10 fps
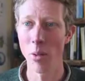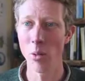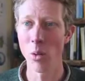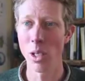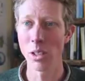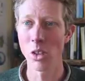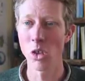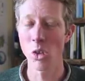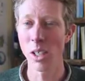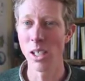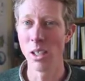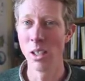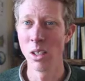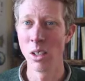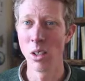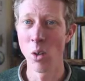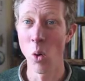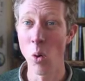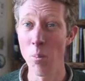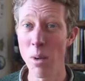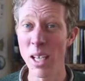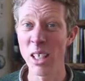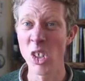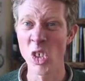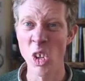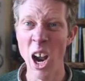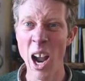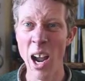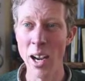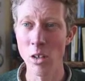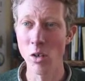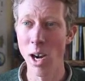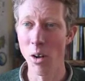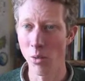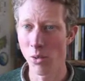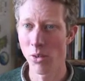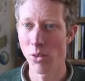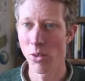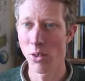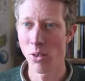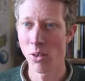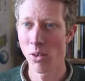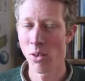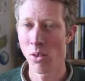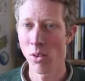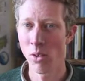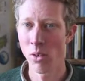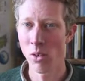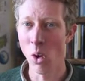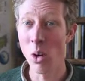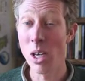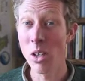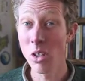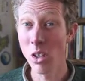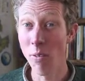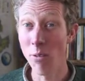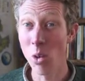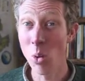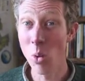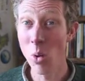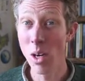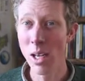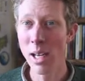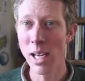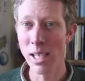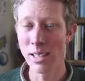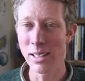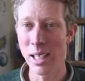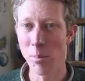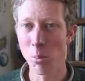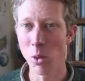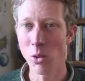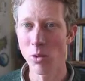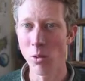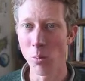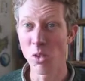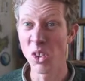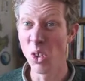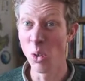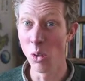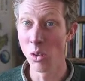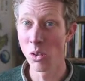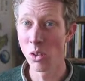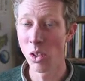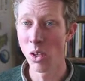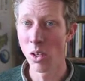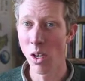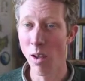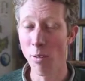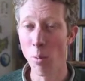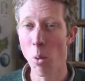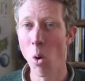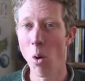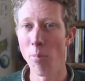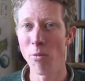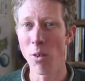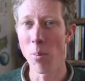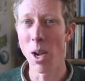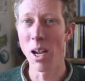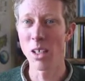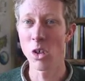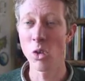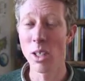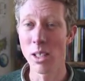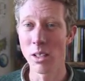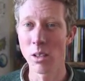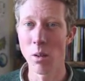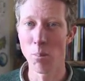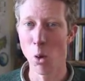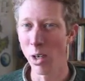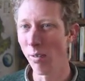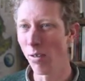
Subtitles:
through as a tree? Or big dry droughts? So here's a few examples from students of a poem from a tree's point of